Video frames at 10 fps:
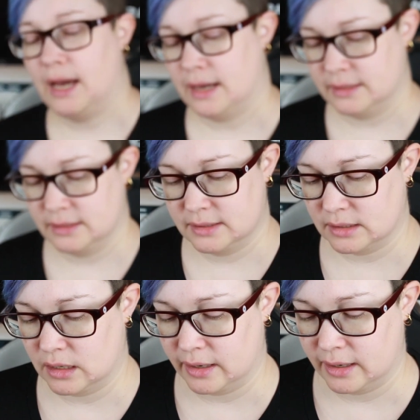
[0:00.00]
and
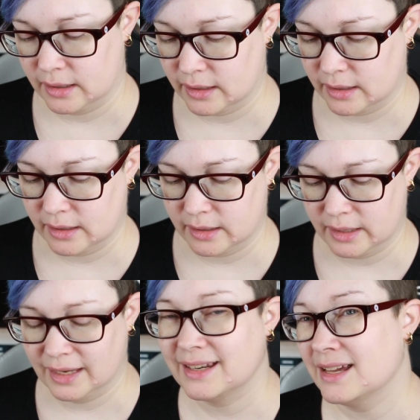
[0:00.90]

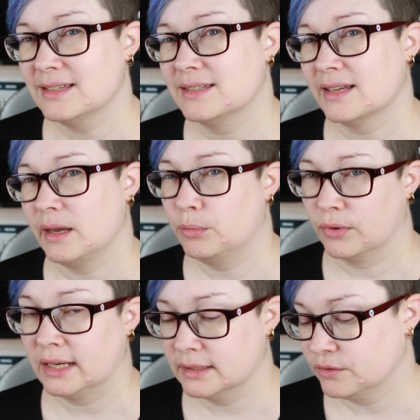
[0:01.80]
it is a
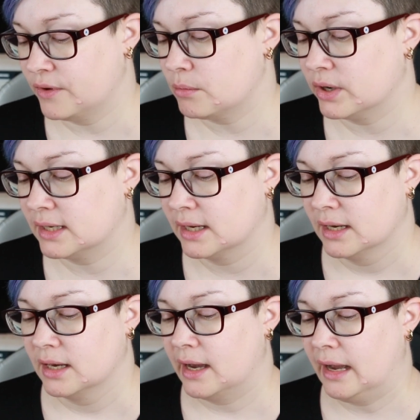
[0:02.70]
branded fabric,
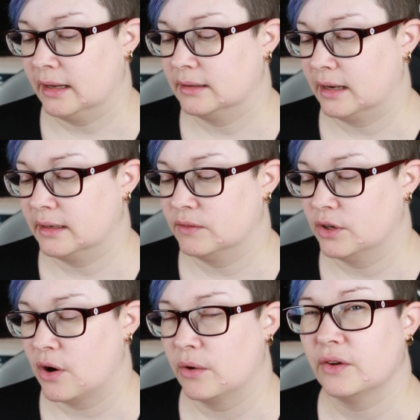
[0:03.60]
and I never
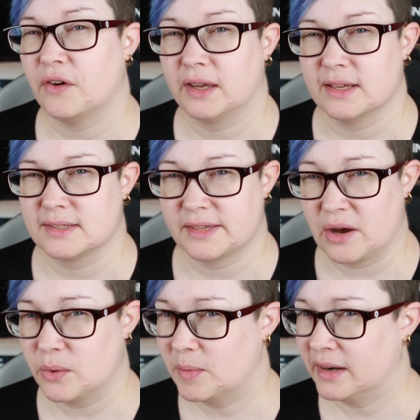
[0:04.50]
know if I can
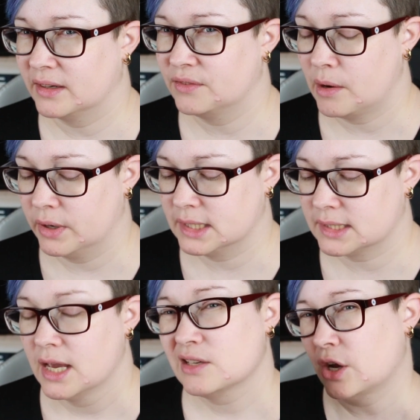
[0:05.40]
sell branded fabrics,
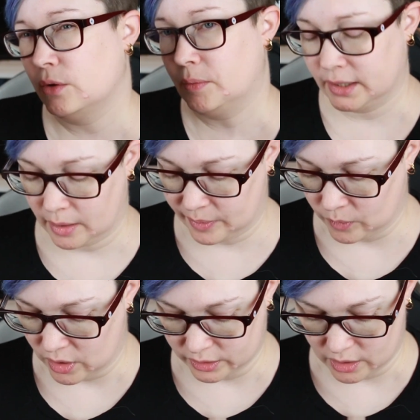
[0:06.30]
so I only picked up
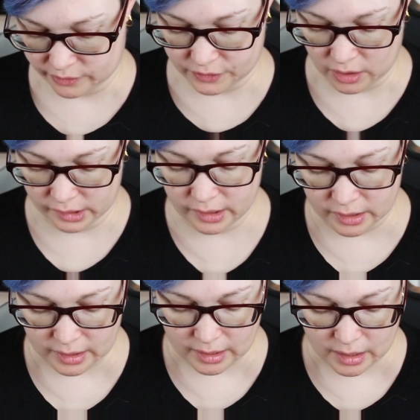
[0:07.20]
one half yard.
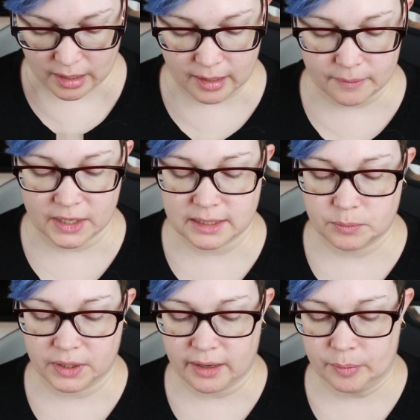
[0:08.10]
I did
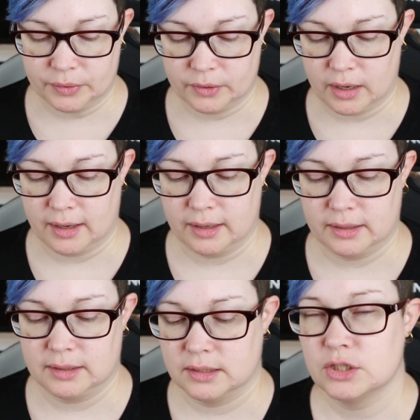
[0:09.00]
pick up
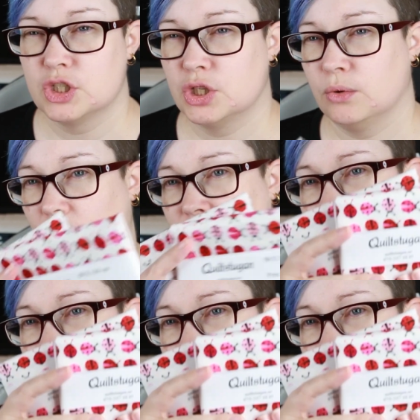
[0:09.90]
2 half